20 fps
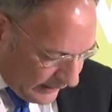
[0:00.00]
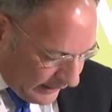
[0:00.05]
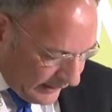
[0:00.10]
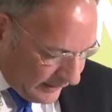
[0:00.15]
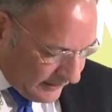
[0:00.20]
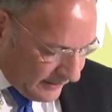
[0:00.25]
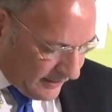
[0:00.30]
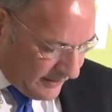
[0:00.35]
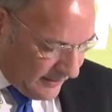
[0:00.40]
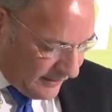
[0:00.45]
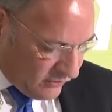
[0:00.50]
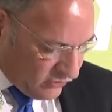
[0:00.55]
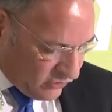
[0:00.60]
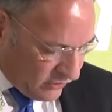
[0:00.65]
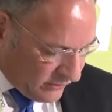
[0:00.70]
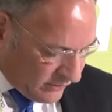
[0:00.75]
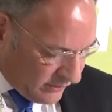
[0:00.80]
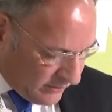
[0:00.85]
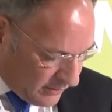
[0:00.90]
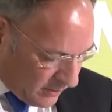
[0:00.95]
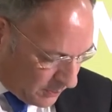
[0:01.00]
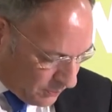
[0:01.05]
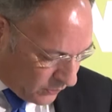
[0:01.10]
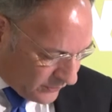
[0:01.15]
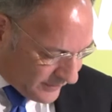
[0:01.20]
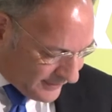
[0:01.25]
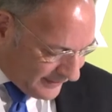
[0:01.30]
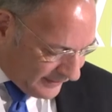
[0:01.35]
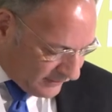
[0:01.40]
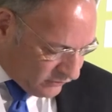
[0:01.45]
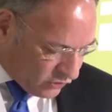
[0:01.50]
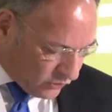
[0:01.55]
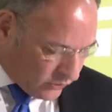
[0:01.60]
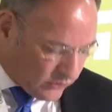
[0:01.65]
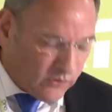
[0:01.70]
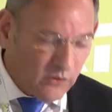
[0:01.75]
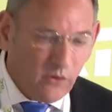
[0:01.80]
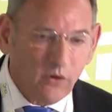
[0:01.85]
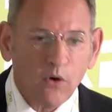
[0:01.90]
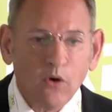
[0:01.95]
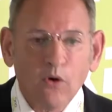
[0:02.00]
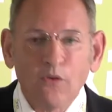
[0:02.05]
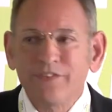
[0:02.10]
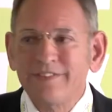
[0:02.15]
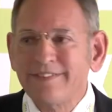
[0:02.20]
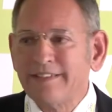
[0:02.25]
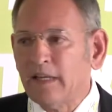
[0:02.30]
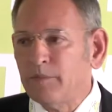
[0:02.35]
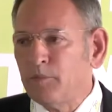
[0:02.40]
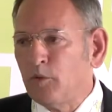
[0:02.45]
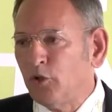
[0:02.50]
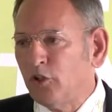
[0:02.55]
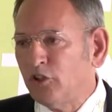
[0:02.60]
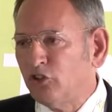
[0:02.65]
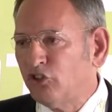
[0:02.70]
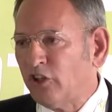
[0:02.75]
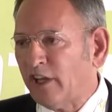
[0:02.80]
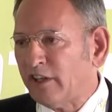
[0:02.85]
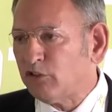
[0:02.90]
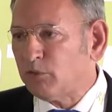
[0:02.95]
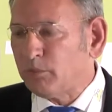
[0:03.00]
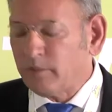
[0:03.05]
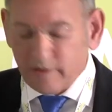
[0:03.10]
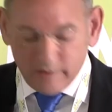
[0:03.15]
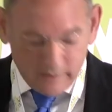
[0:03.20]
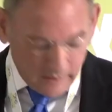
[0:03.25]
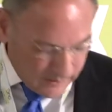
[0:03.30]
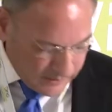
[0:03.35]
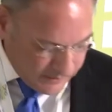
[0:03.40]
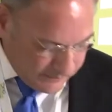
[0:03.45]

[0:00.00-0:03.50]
In addition, the procedure of summary judgment